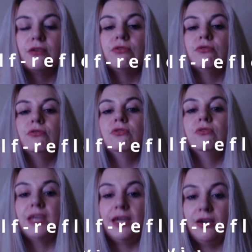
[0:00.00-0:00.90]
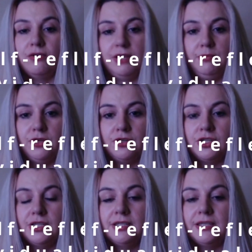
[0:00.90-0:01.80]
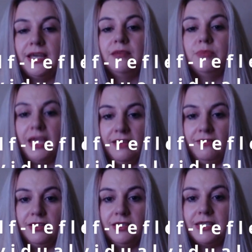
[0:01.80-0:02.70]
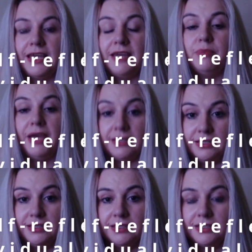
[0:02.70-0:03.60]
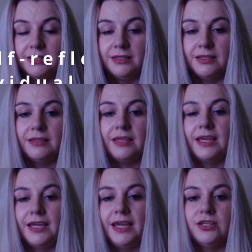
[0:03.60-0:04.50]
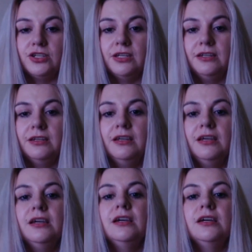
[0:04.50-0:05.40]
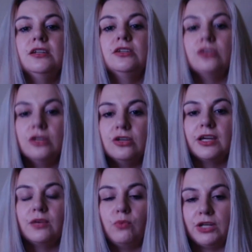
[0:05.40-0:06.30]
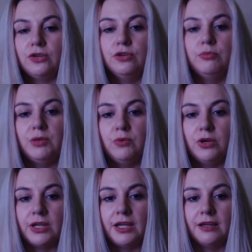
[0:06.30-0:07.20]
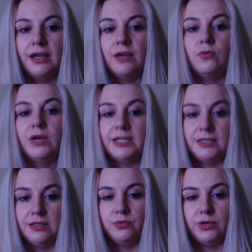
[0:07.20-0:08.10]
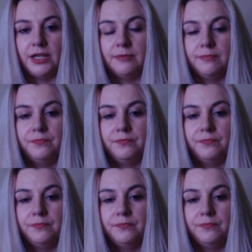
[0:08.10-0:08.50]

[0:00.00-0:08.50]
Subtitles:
through their own emotions and behaviors and patterns that they engage in to look at what could be working and what isn't working.